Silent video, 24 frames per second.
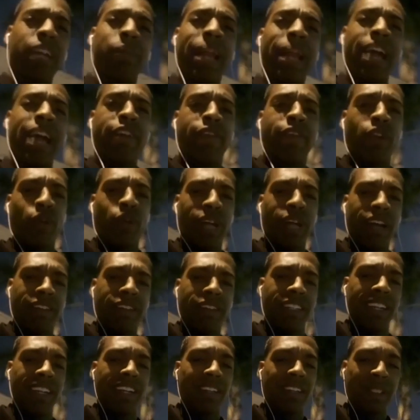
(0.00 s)
folk out
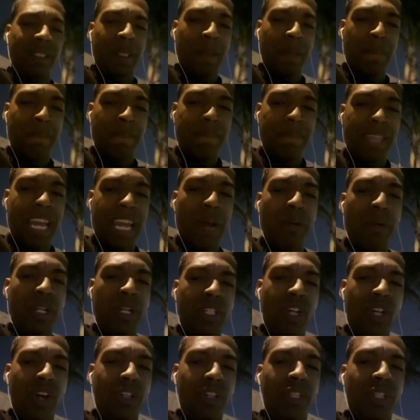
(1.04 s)
there that I want to
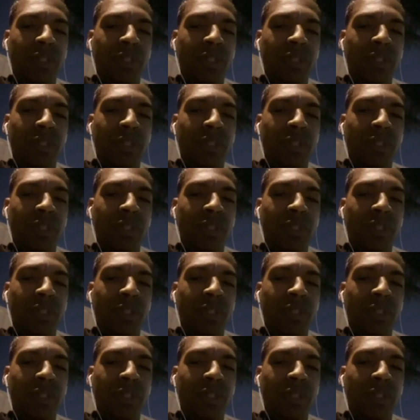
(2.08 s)
talk to.